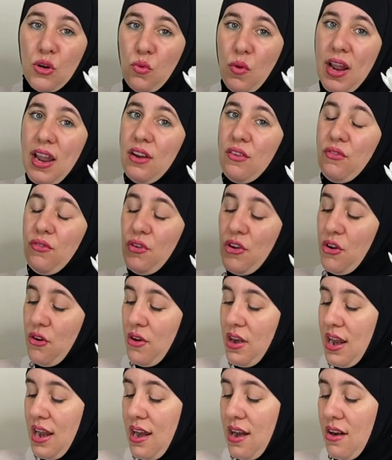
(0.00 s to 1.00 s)
great for your
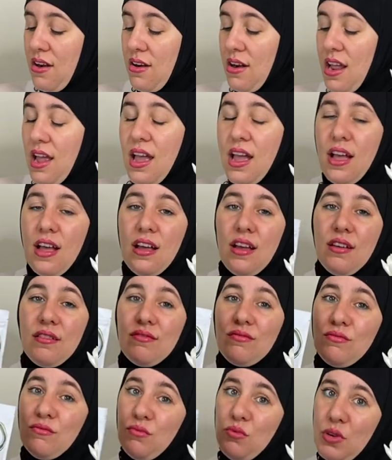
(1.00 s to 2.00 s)
hair.
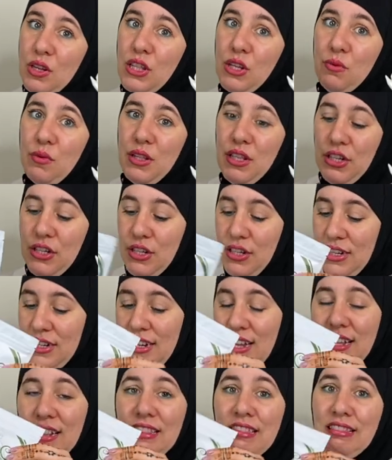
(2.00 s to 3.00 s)
Really, really good.
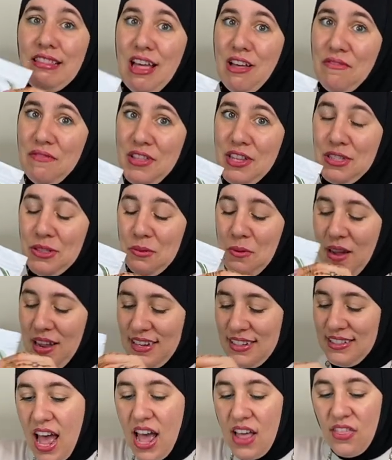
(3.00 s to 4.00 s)
Love this one.
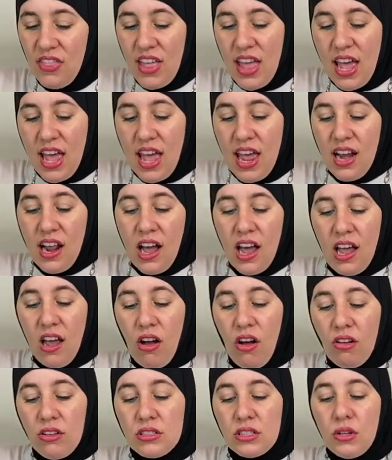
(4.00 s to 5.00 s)
And then I
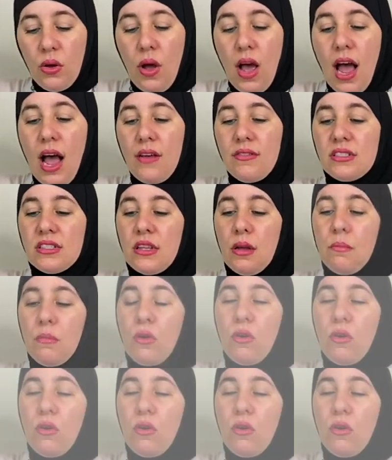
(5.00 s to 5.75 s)
also have some